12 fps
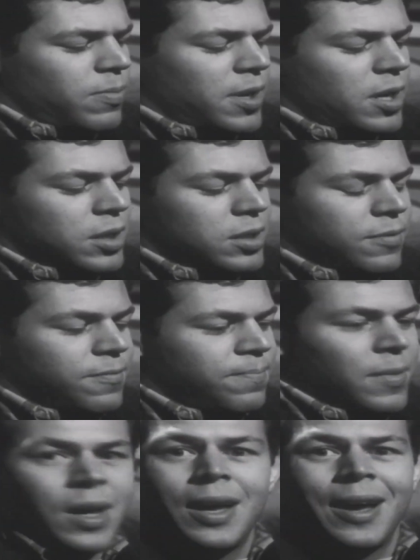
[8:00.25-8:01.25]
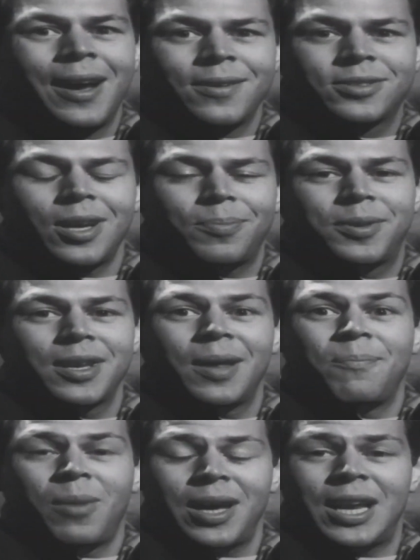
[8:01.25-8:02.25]
because of something
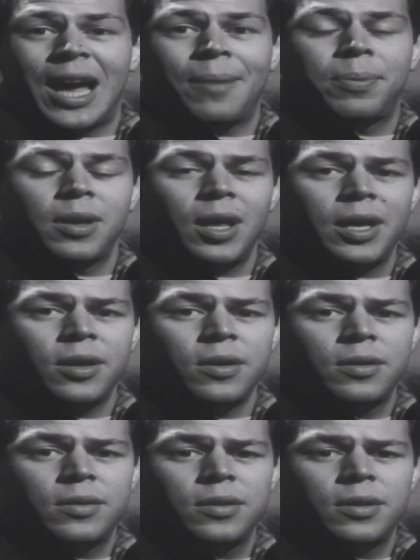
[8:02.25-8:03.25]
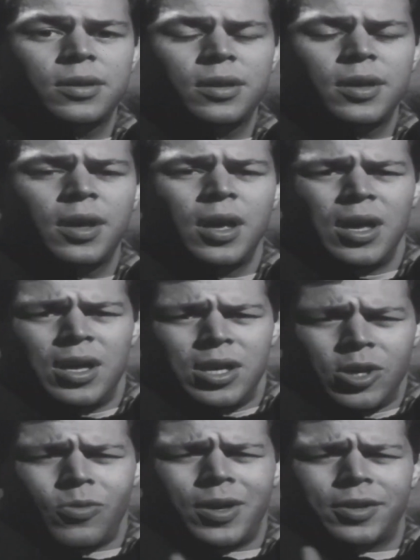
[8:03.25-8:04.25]
that might happen later.
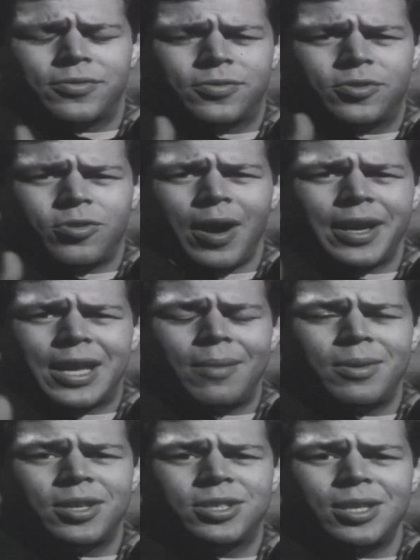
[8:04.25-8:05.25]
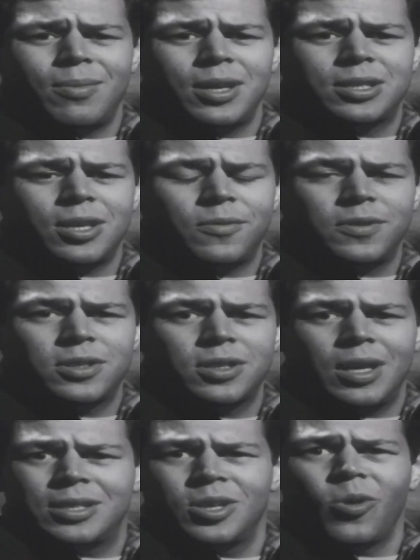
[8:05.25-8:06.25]
You want to try to get me to see myself
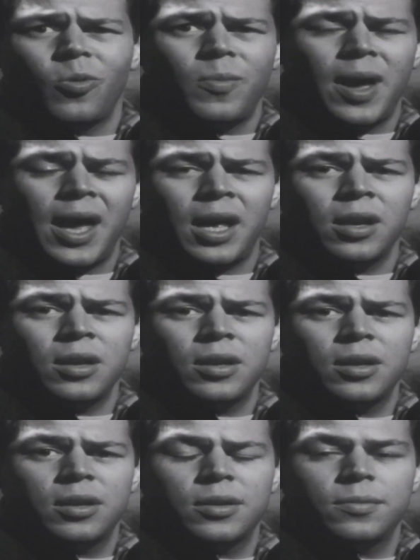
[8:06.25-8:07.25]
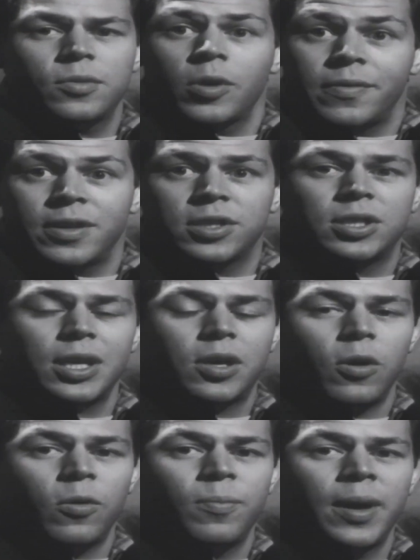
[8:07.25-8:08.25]
as an old man, or even a sick old